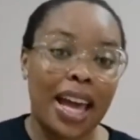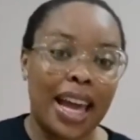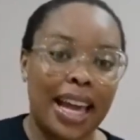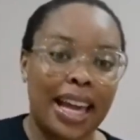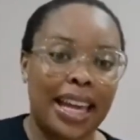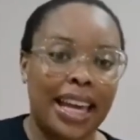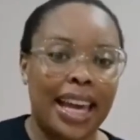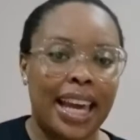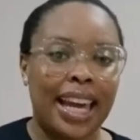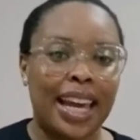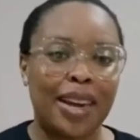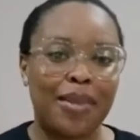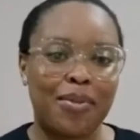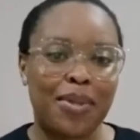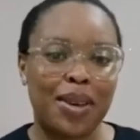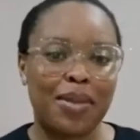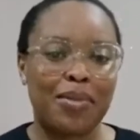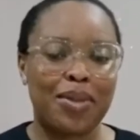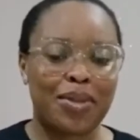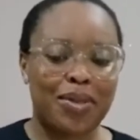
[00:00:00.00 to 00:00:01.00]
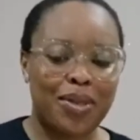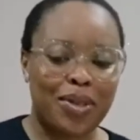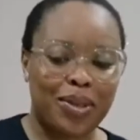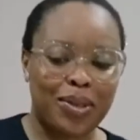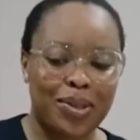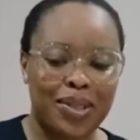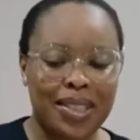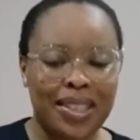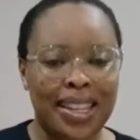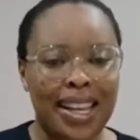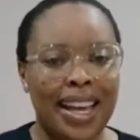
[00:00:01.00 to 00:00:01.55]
aka Baby Rose.